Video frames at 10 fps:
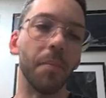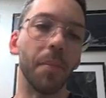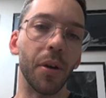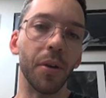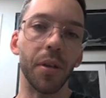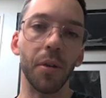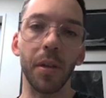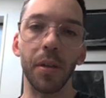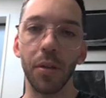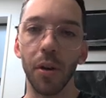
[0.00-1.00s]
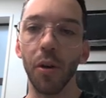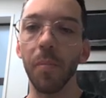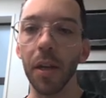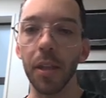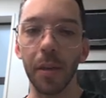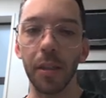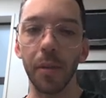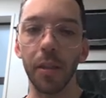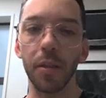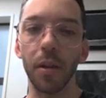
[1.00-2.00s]
because there'd be so many
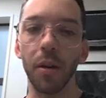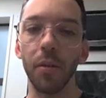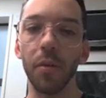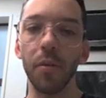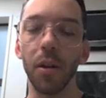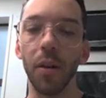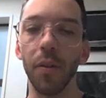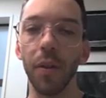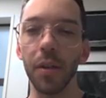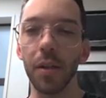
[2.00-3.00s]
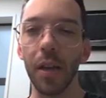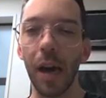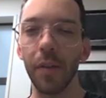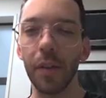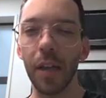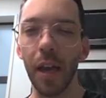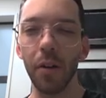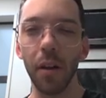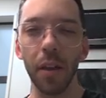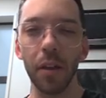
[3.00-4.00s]
specimens. So this is kind of a
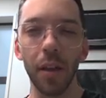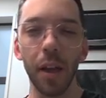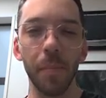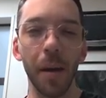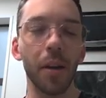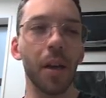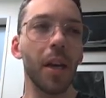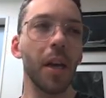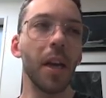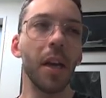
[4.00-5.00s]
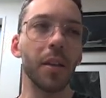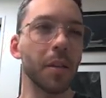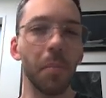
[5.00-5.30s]
scary thing to think about. This